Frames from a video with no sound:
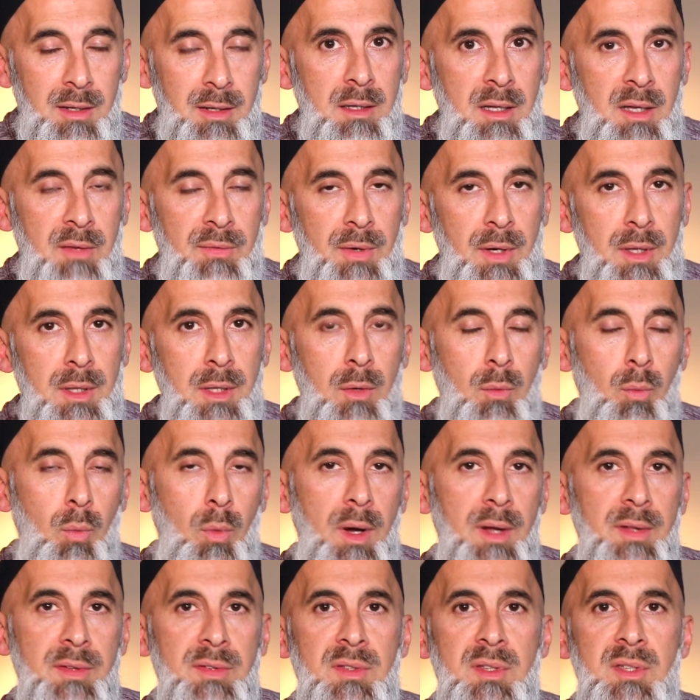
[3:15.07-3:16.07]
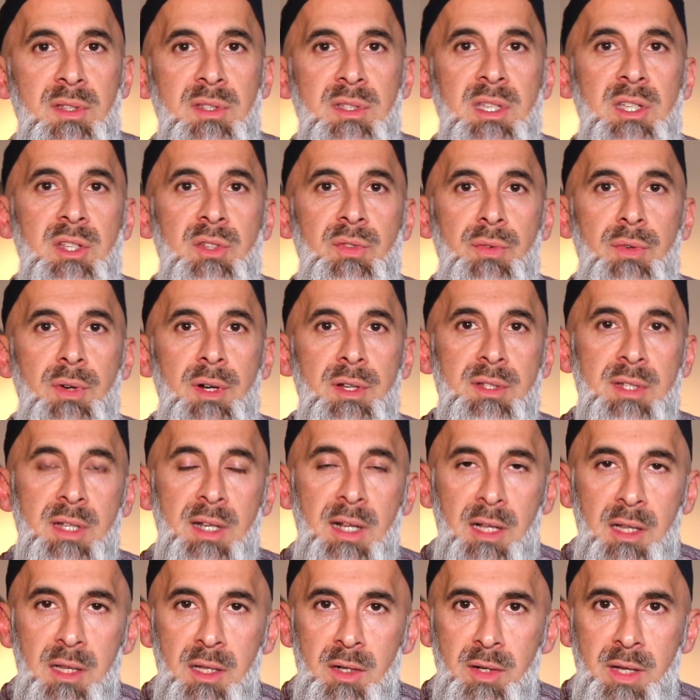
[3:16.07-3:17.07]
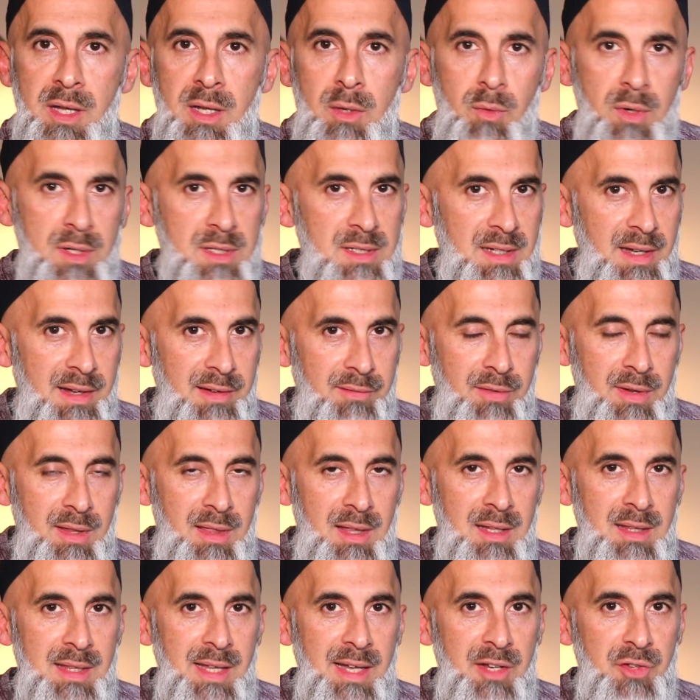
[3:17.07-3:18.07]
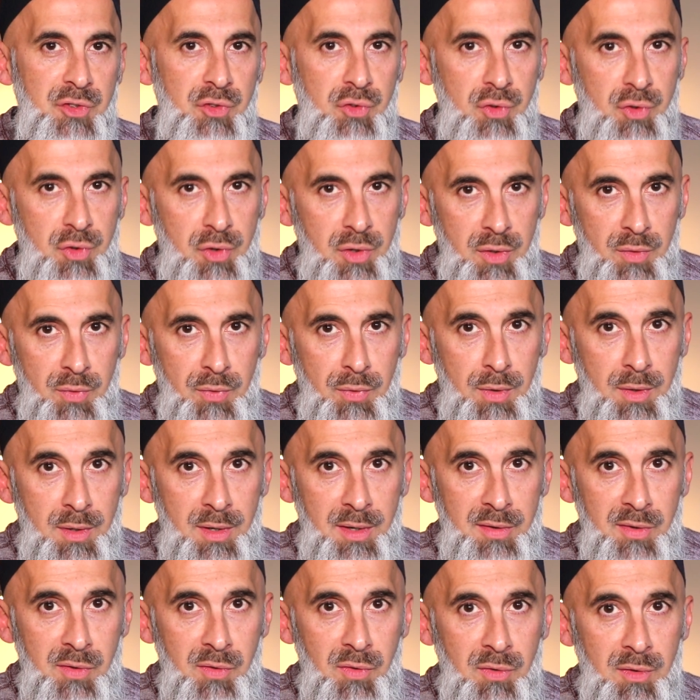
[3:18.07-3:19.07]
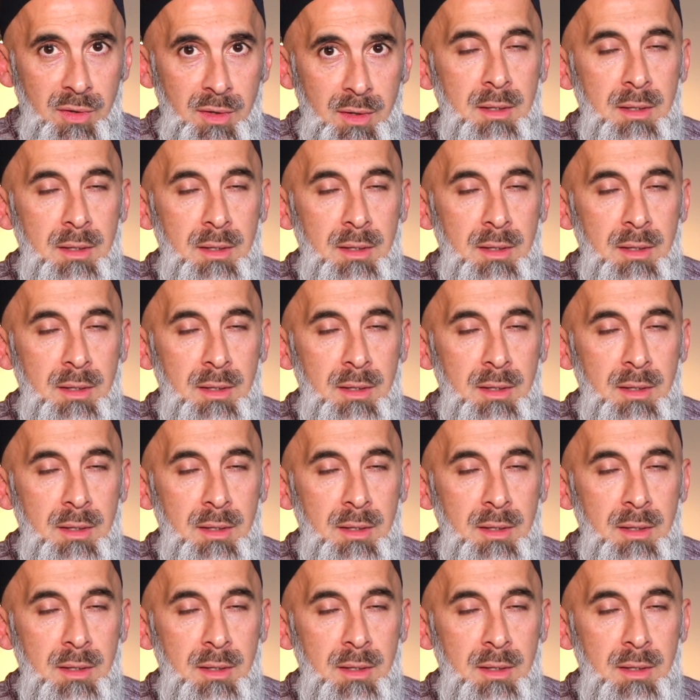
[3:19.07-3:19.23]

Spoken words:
If Allah wants these things for us, and clearly He wants everything that is good for us,